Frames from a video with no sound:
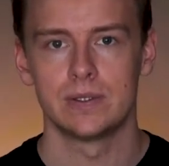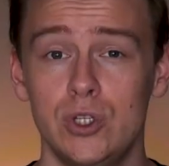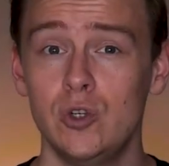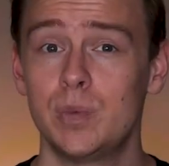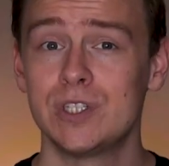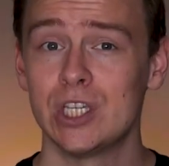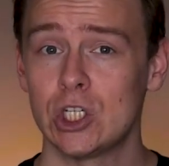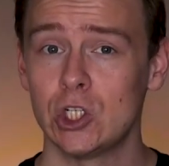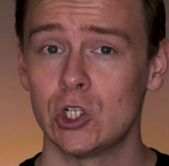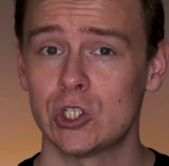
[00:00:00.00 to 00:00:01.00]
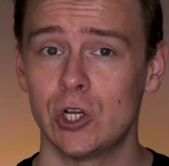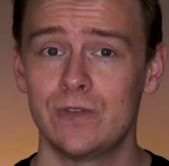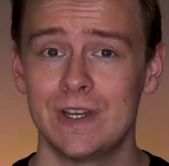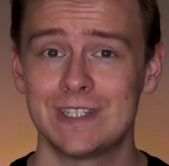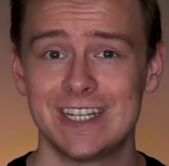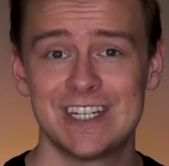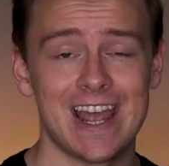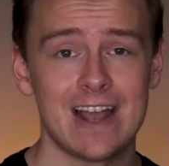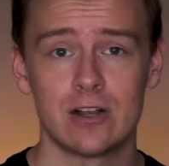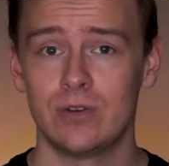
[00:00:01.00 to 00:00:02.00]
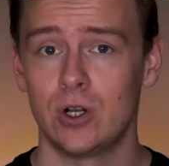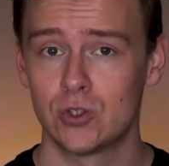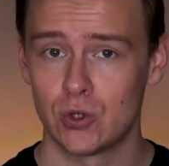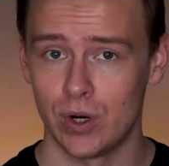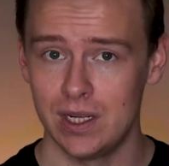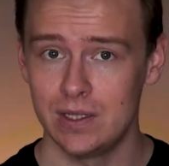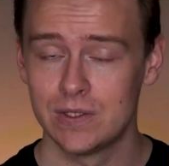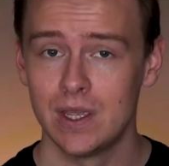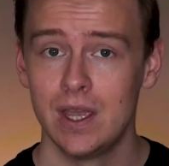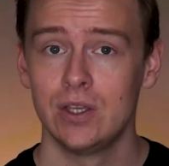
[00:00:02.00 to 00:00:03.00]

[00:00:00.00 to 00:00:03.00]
When you position yourself as a jack of all trades,